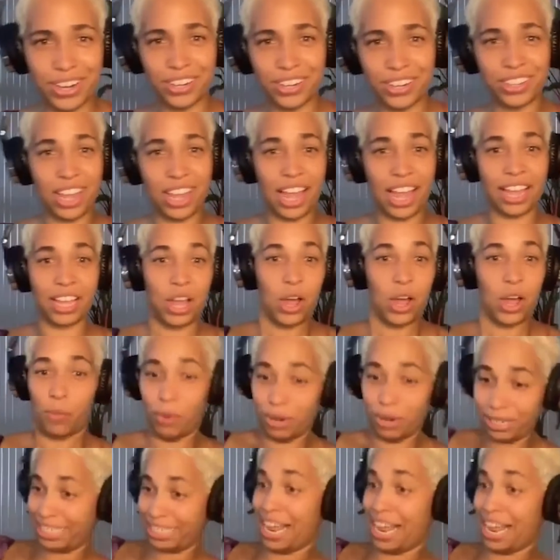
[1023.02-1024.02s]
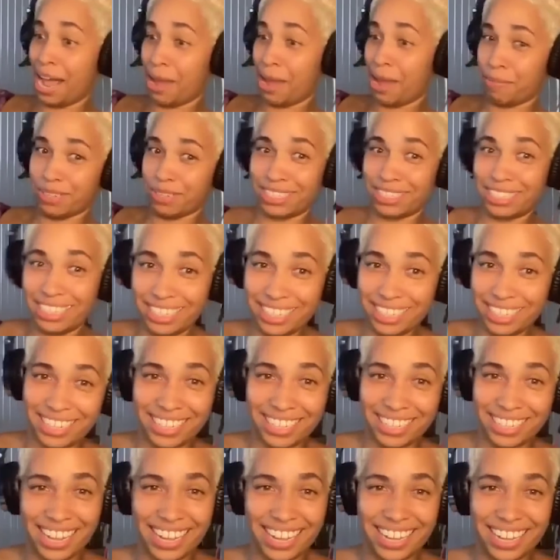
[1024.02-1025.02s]
you're like, what time is
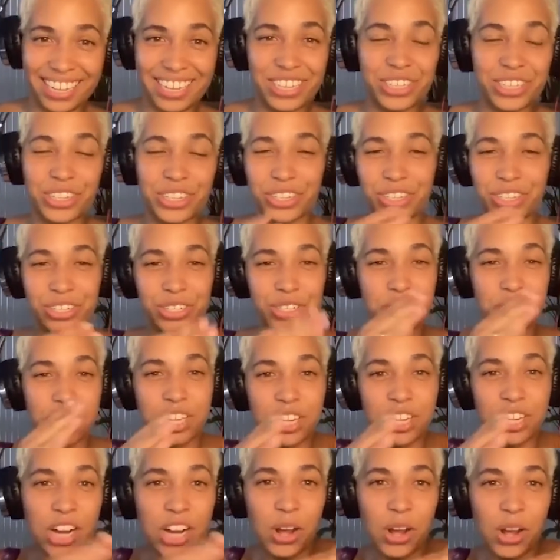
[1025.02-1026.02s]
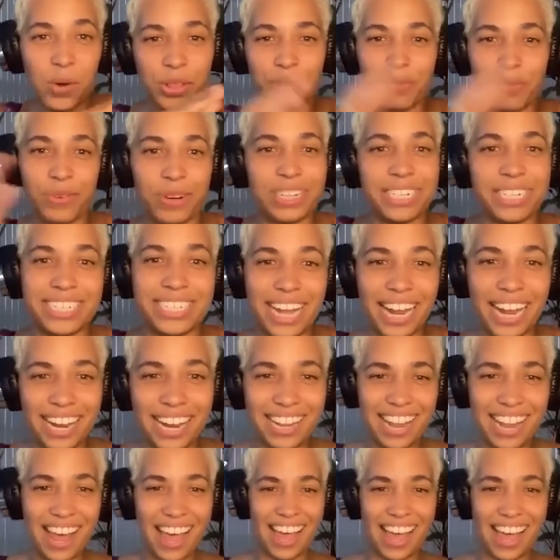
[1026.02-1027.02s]
it? Like, because you know, there were
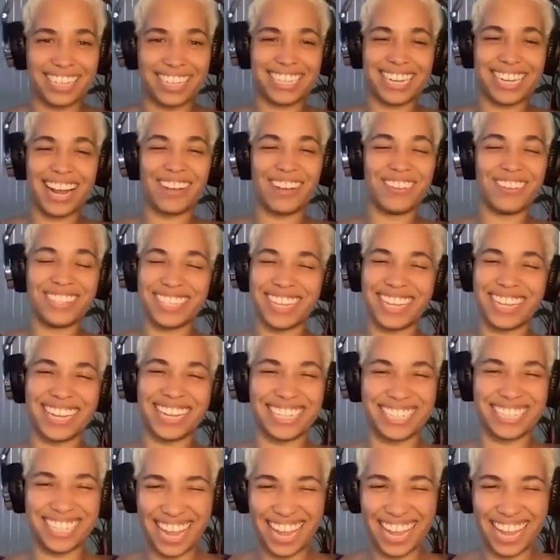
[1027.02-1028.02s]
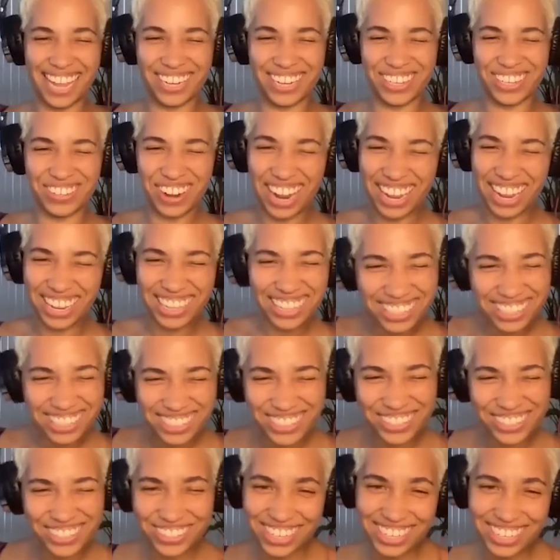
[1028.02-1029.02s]
deadlines, and I was like, dang, do I look
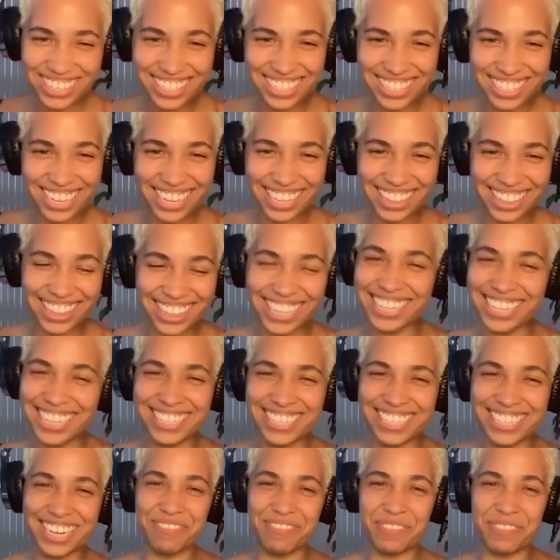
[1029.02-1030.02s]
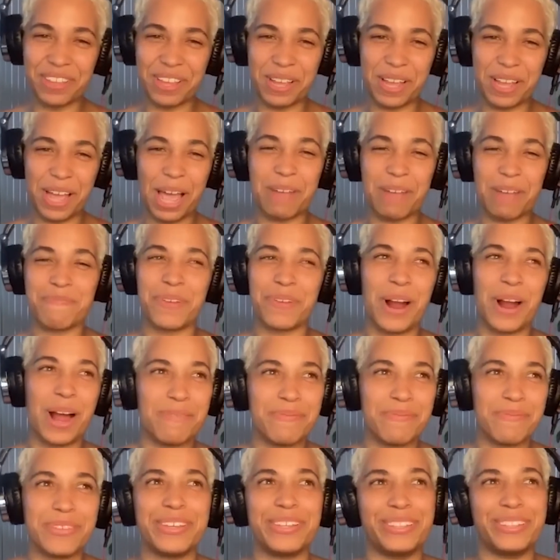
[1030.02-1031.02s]
stressed like this? And I'm like, I
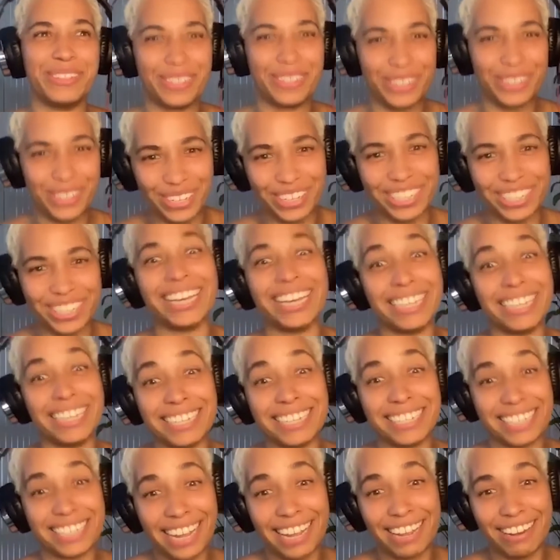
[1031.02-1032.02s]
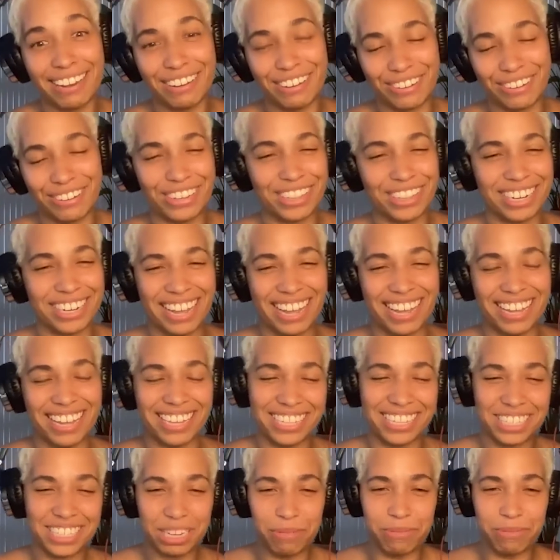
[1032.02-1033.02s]
probably look insane during the day,
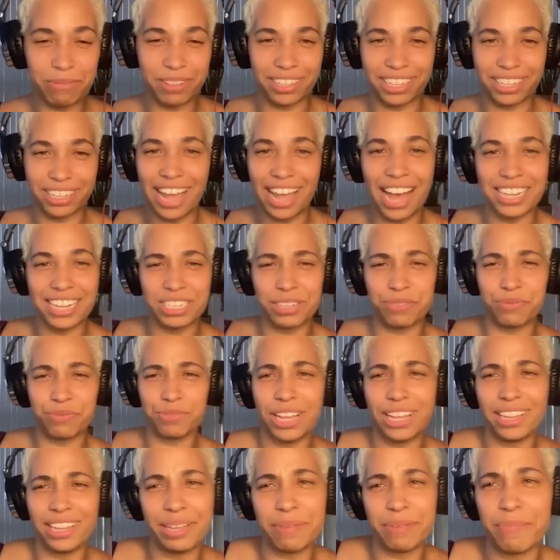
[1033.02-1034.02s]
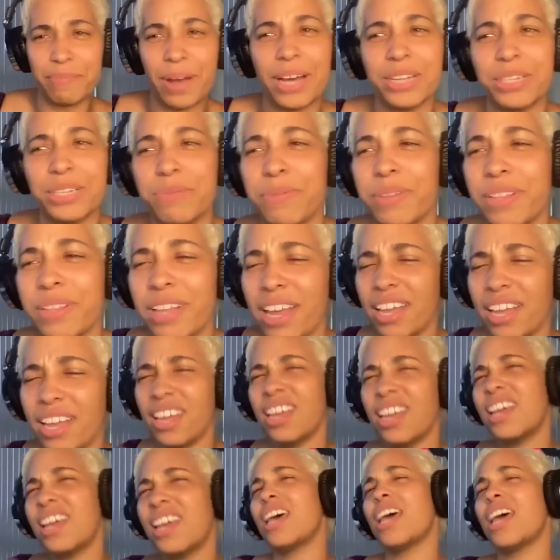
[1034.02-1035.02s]
because as of lately, Boz would be like,
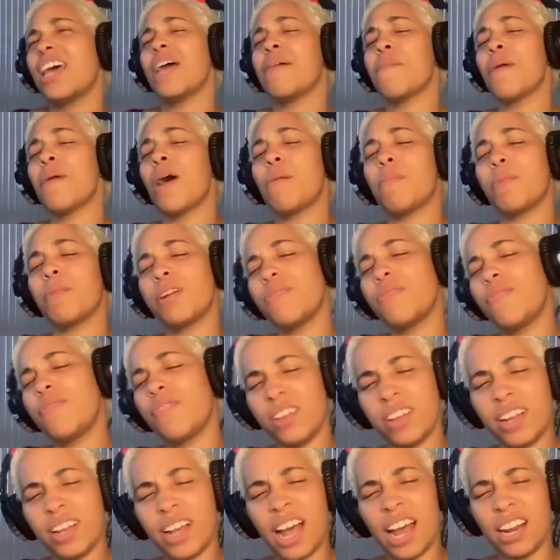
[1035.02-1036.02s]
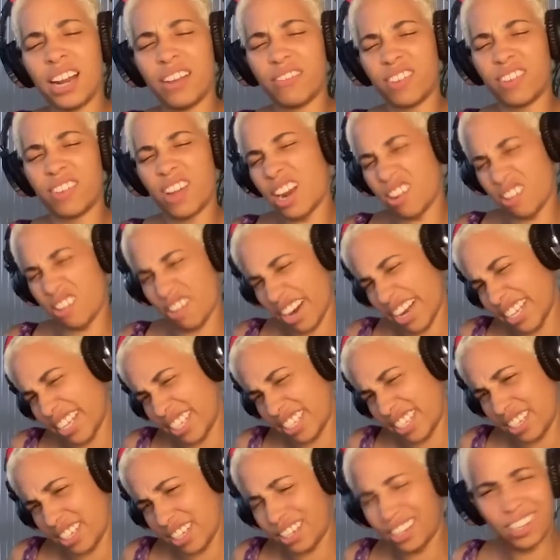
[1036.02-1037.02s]
hey mom, are you feeling kind of
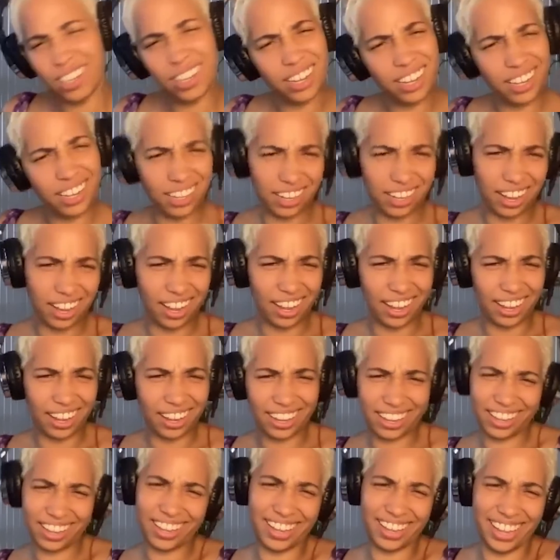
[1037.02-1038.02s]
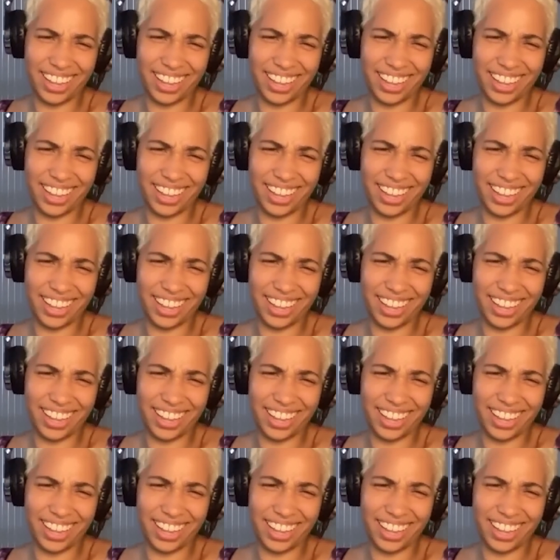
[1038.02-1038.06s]
crazy? Like,